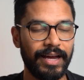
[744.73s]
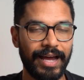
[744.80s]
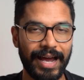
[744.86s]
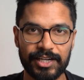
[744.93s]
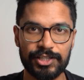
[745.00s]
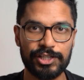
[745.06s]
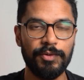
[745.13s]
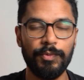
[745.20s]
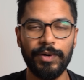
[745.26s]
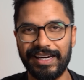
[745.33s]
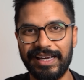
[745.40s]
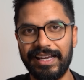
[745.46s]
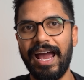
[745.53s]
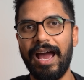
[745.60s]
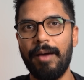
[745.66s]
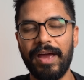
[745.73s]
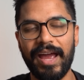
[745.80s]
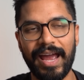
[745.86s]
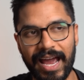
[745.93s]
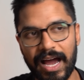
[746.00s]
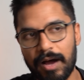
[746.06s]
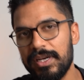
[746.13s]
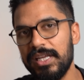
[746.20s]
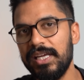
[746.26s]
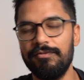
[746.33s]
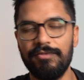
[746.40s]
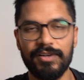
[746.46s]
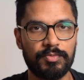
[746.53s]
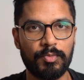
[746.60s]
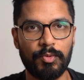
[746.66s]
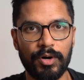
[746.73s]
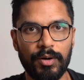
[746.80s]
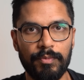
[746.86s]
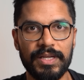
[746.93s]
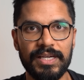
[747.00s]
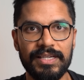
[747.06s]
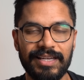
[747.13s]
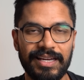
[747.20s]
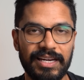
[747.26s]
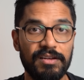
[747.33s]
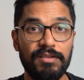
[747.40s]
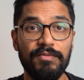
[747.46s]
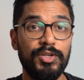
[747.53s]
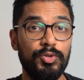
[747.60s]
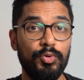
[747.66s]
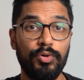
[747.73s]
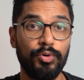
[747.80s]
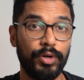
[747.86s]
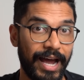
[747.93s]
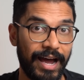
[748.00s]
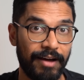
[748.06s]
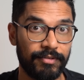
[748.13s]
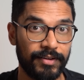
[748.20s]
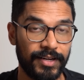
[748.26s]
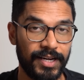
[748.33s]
actually, we're gonna cap how many investment properties an individual could have.